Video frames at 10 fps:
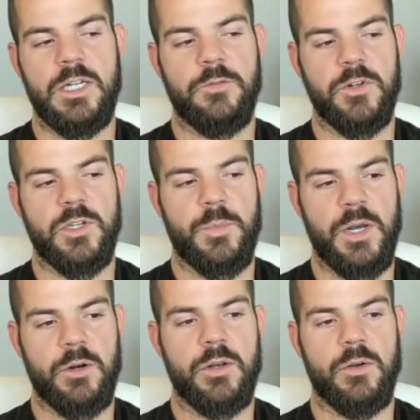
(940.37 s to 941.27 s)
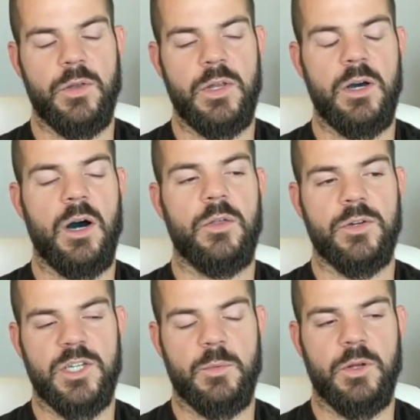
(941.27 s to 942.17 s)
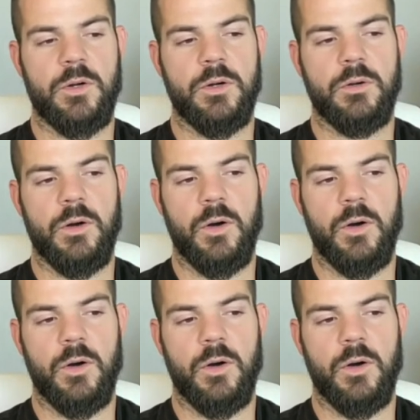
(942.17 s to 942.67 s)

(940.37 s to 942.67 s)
different, superior than the other similar